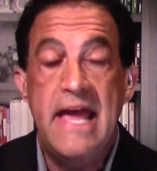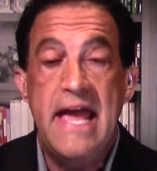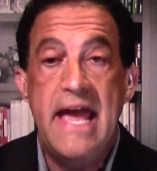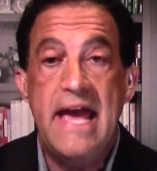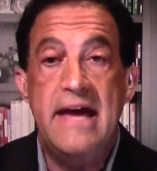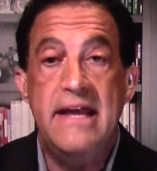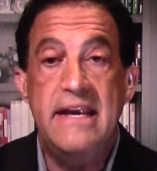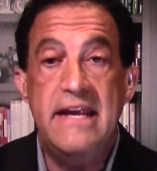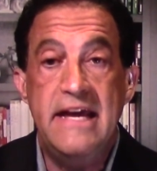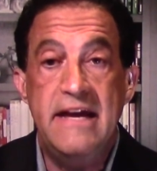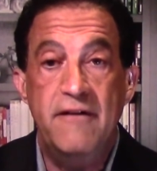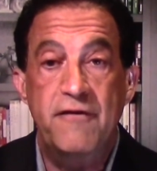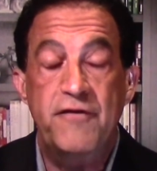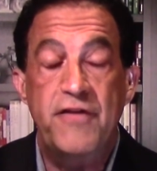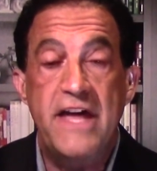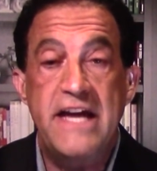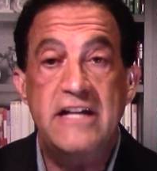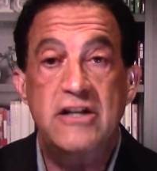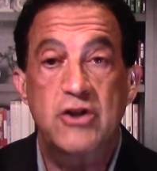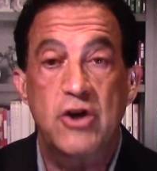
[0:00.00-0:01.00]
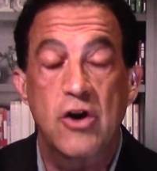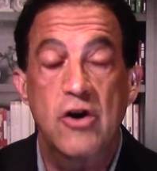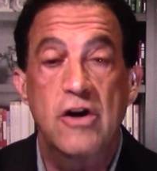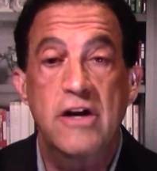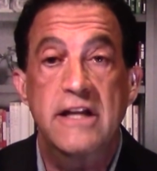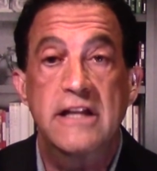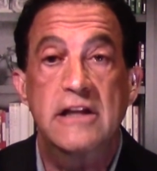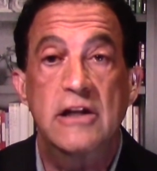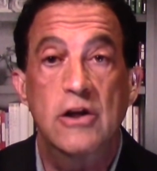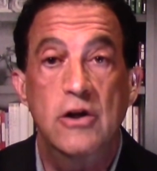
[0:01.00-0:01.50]
And if they turn
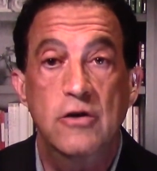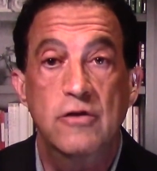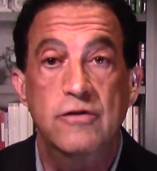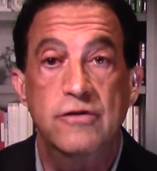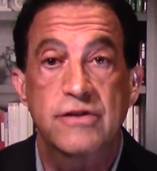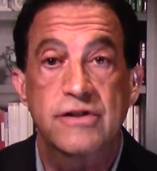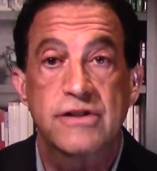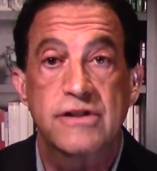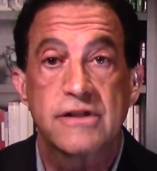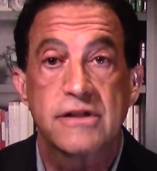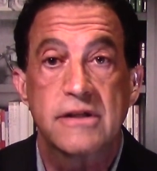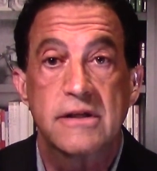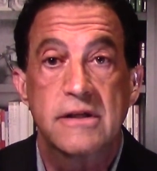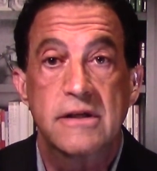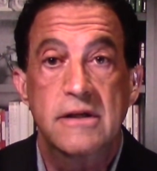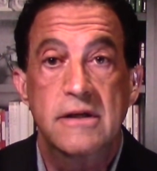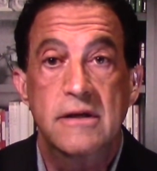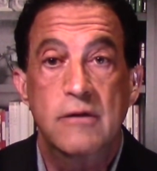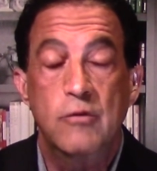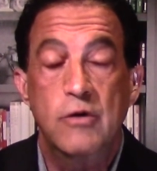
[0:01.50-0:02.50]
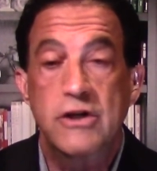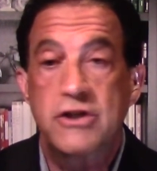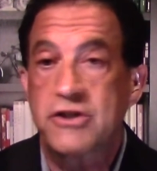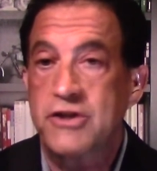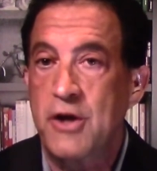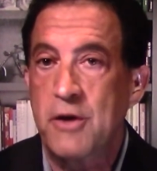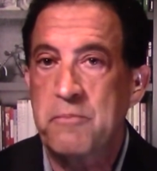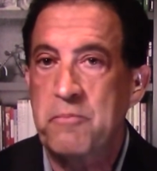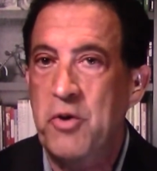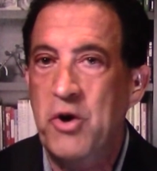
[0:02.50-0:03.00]
it loose, which
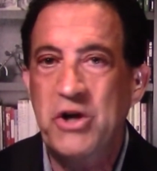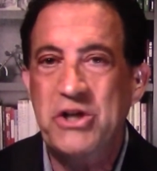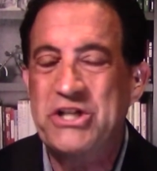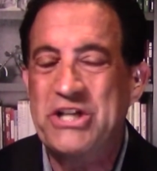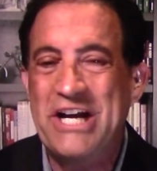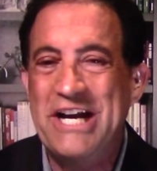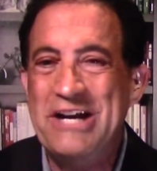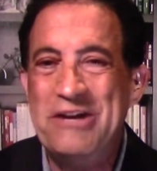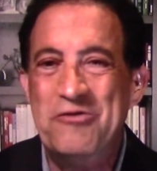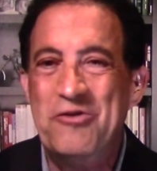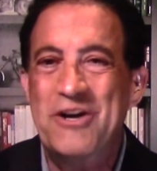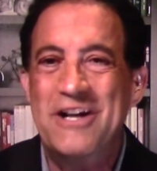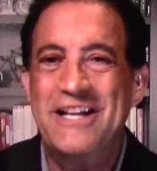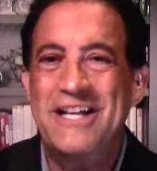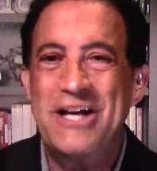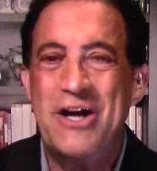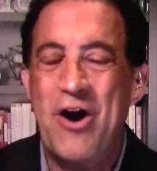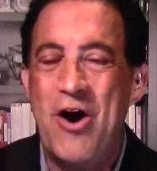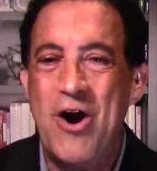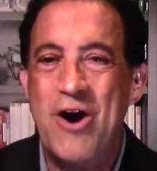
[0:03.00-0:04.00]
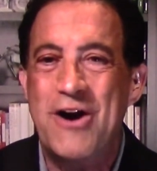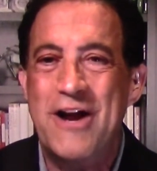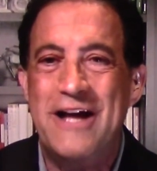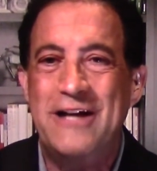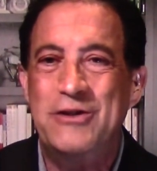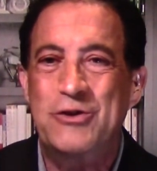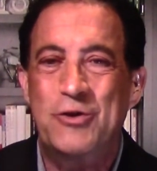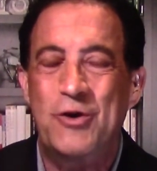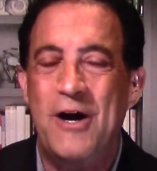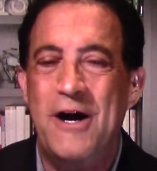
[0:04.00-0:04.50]
they're pushing really hard
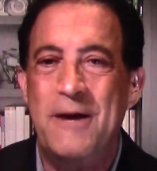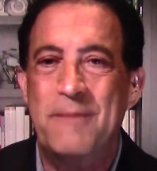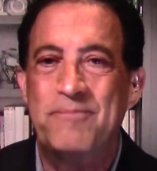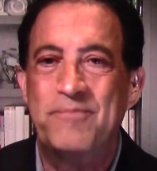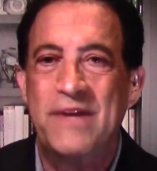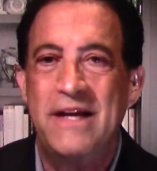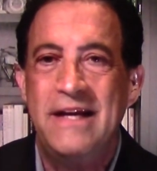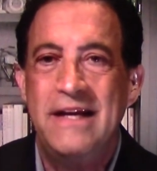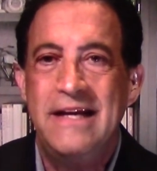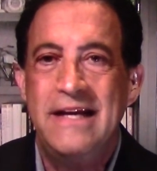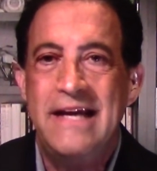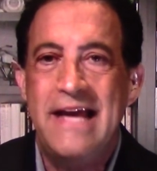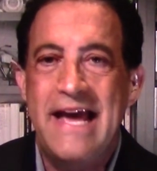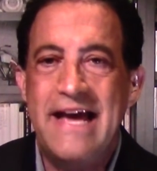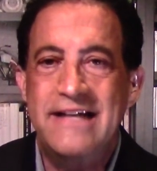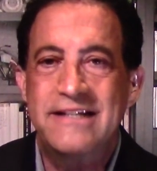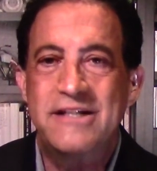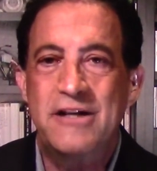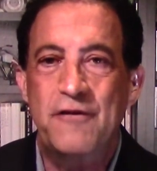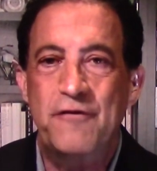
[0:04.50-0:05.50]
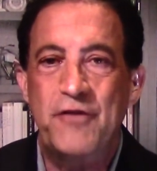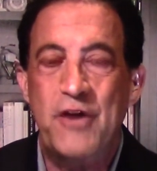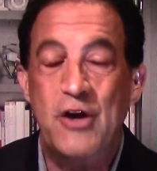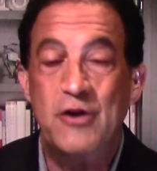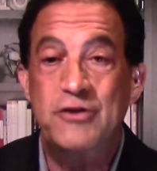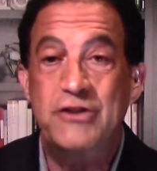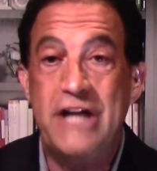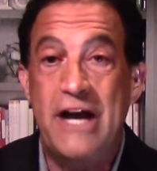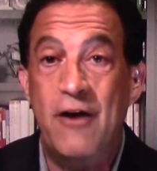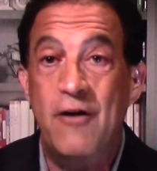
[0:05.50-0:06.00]
on Trump, right, as if they're
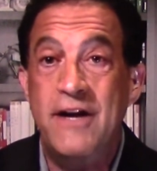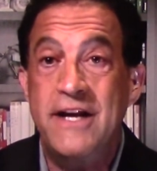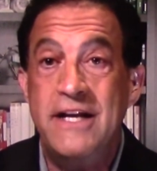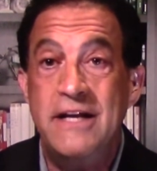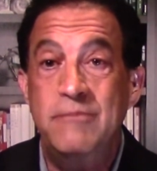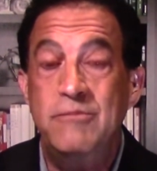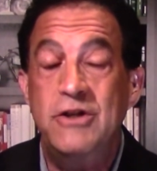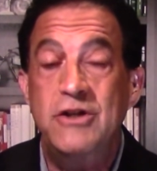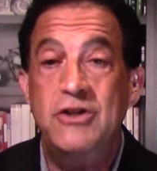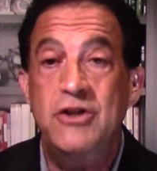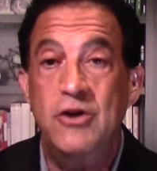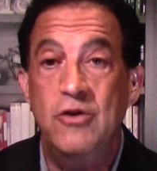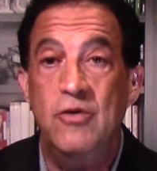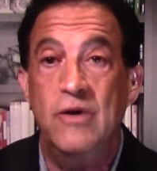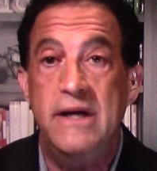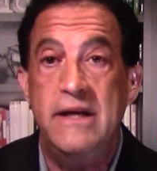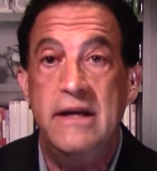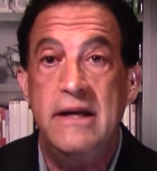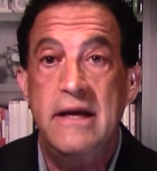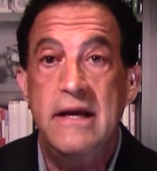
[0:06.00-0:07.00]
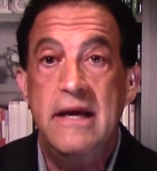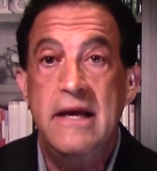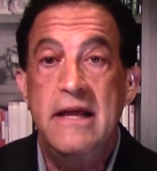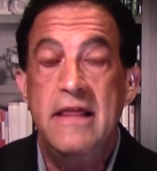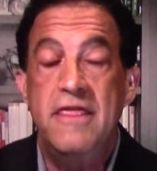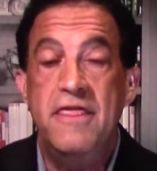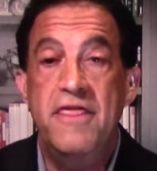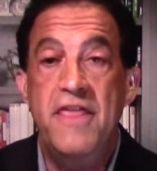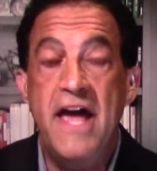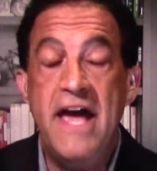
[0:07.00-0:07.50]
daring him to do it,
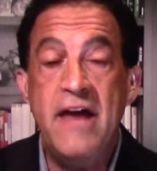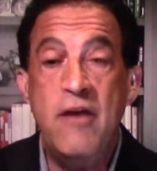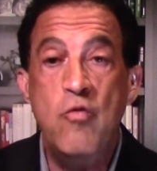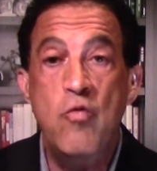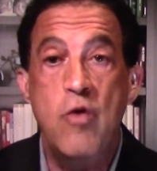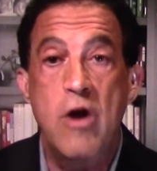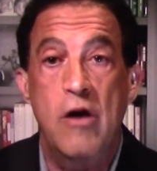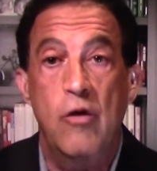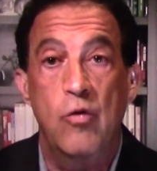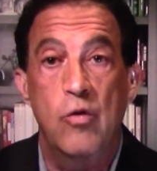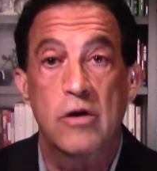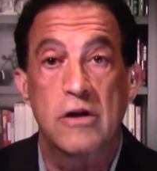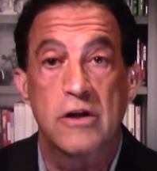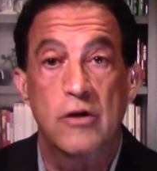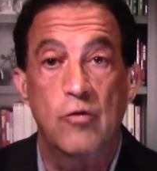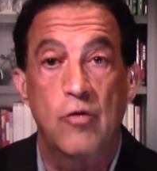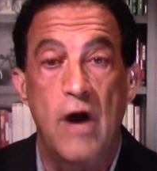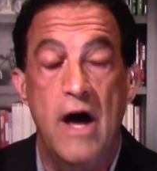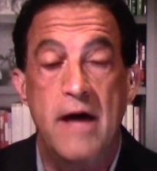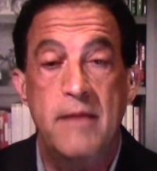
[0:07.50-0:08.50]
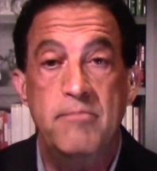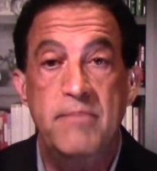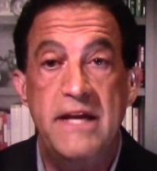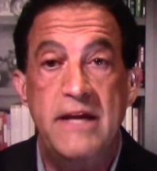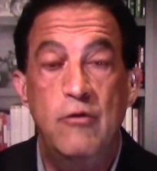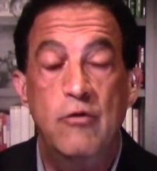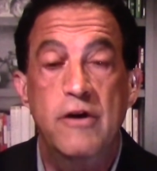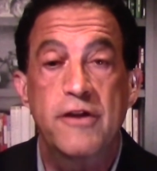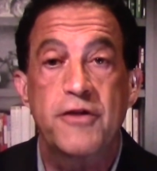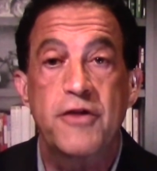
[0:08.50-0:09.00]
then where will Iran be
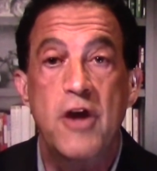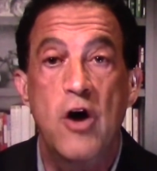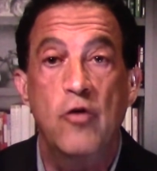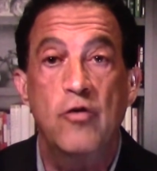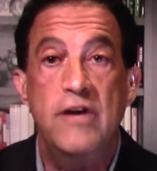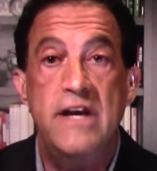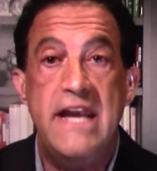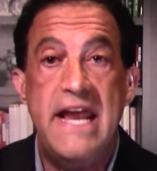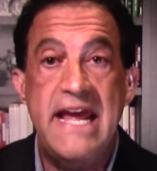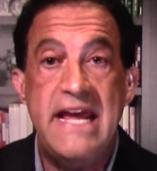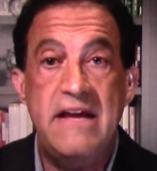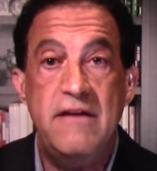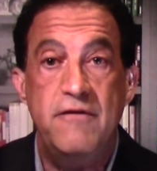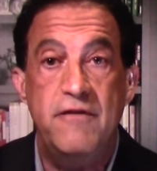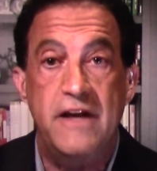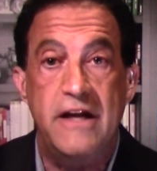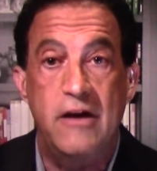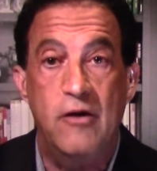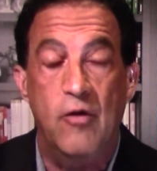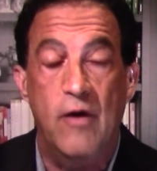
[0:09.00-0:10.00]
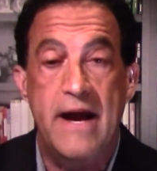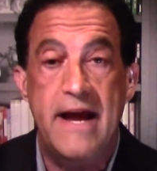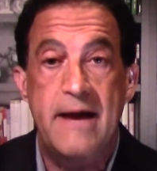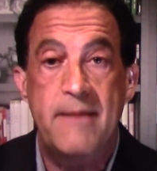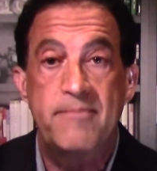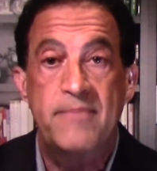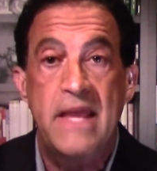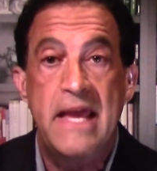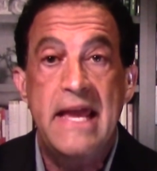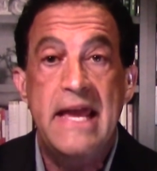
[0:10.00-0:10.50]
with no Navy,
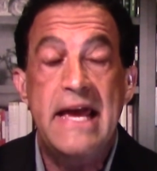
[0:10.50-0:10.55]
Graham?